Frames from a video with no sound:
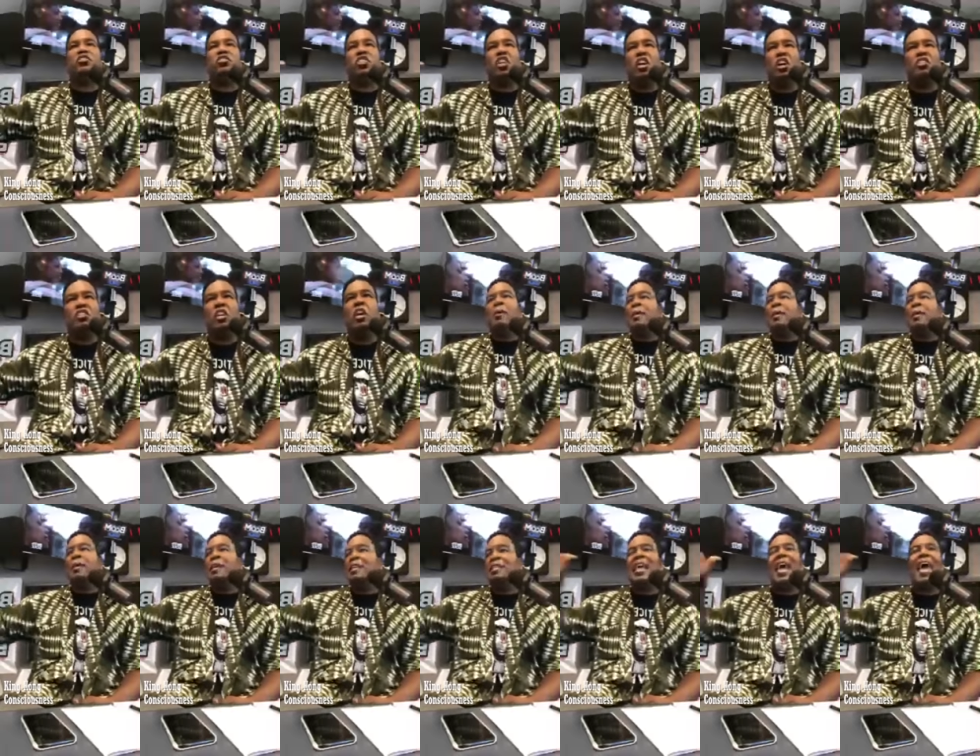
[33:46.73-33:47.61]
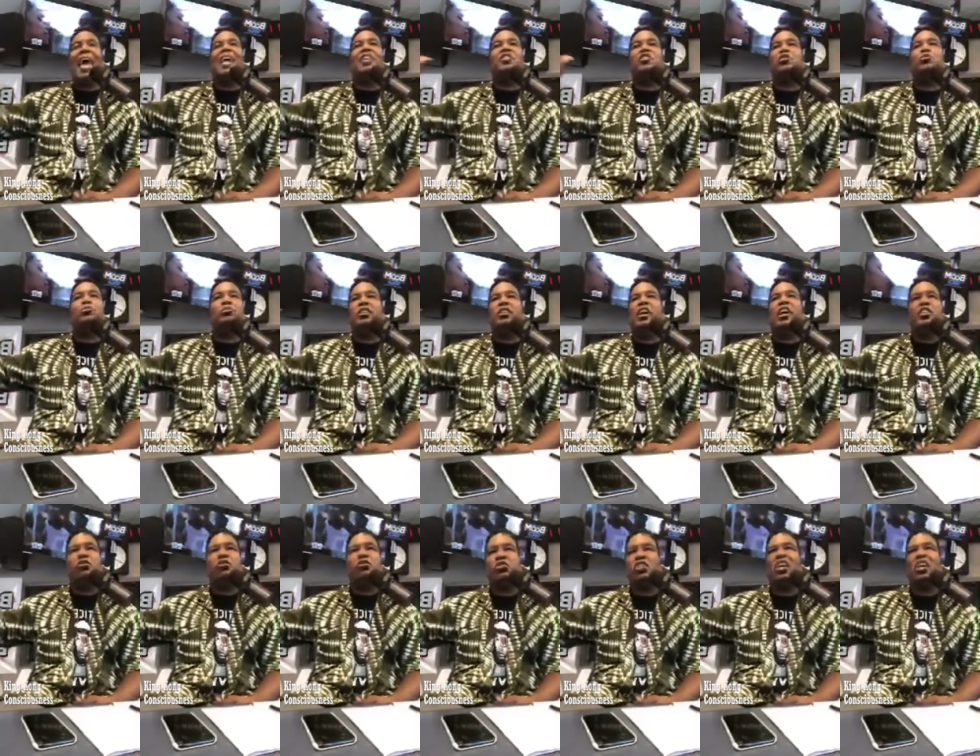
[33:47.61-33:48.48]
the judge because had you
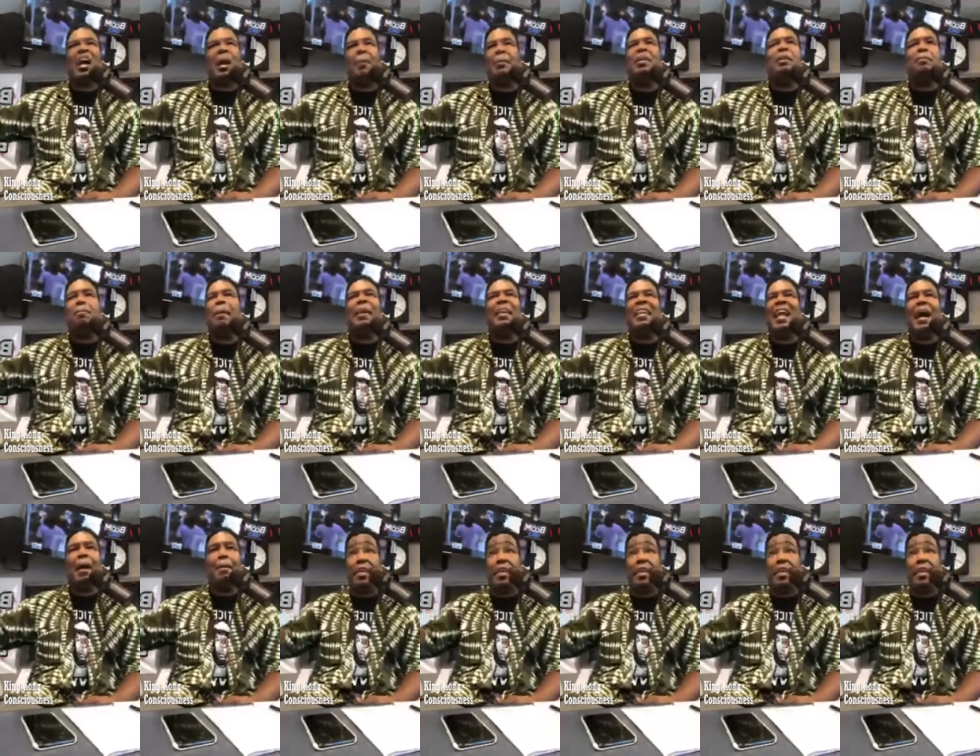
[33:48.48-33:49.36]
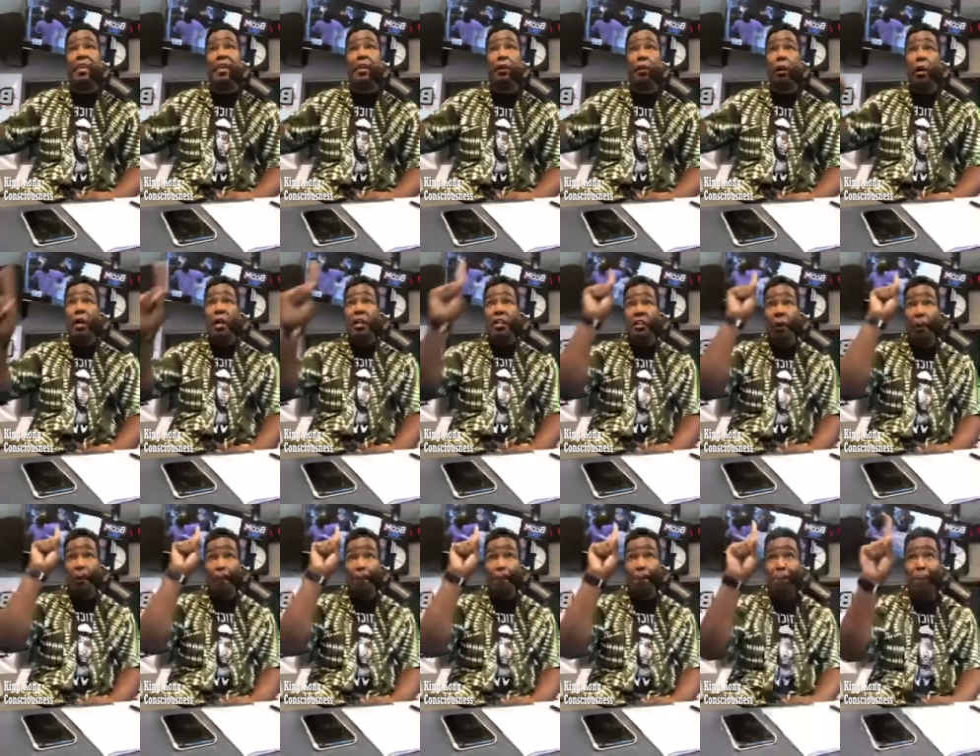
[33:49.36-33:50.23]
done your job, he may not be here.
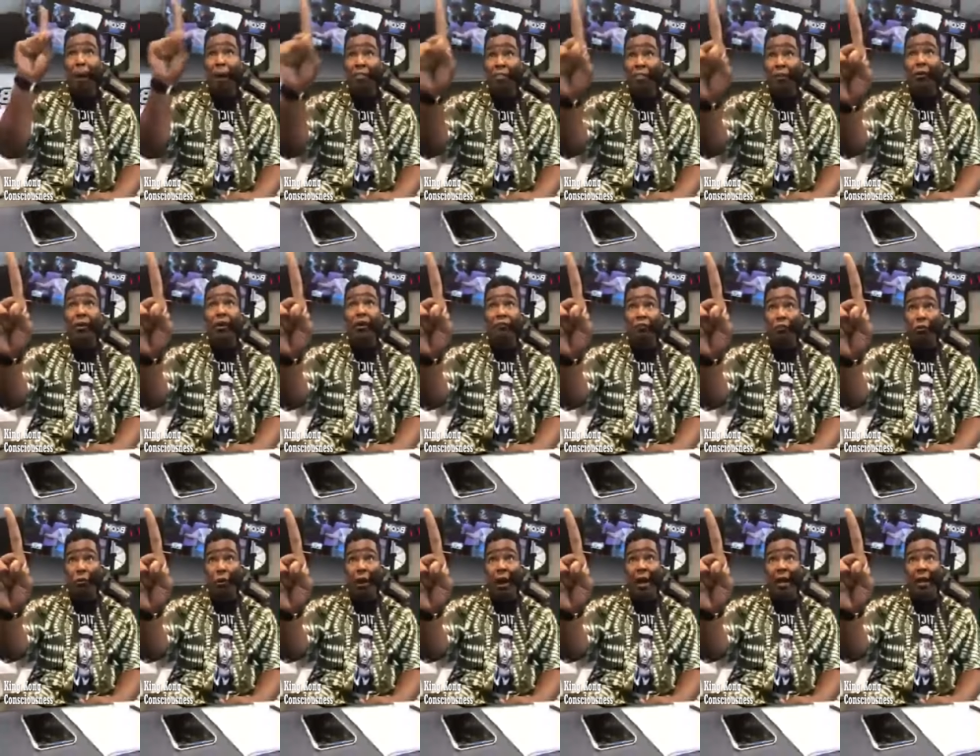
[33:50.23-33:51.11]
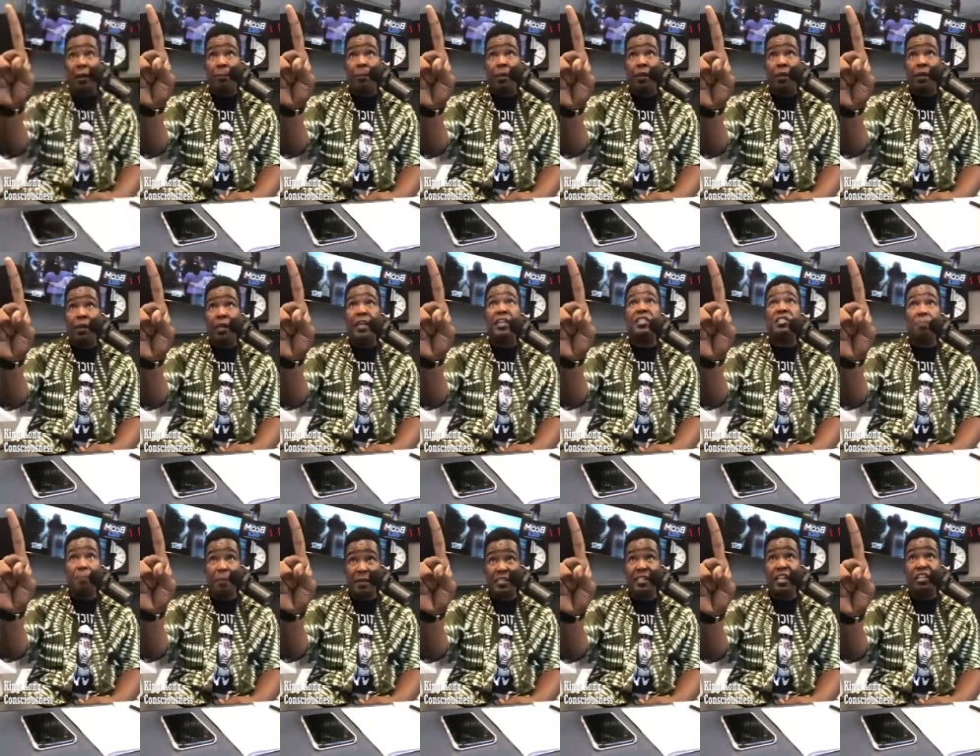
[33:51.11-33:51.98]
The mother of crime
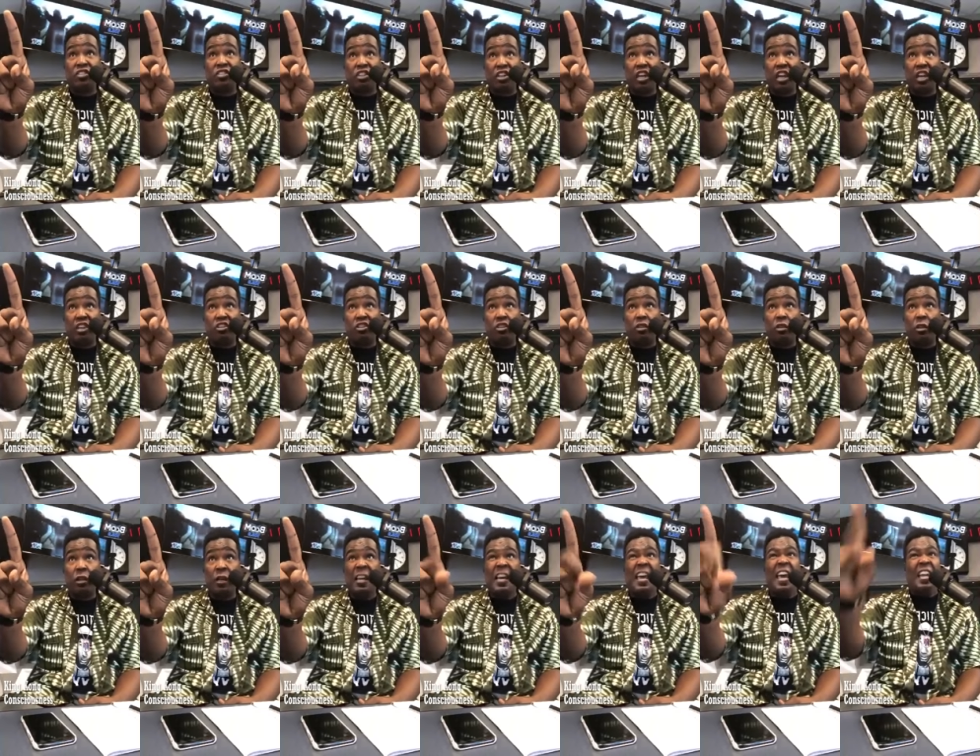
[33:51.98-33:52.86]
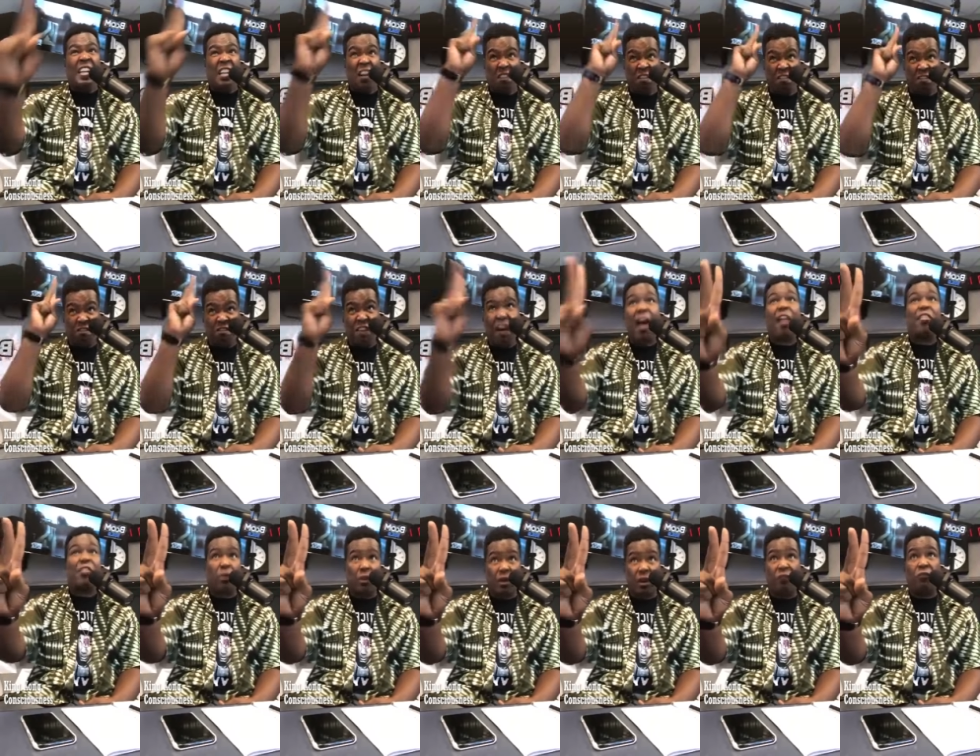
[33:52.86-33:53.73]
is miseducation, and the
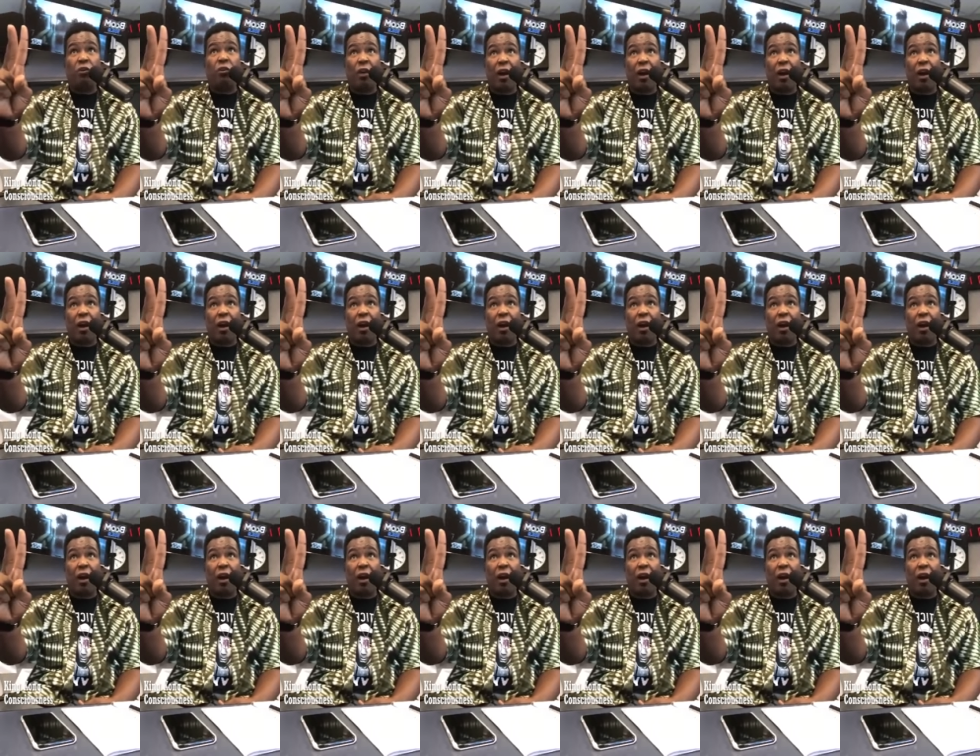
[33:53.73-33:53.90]
father of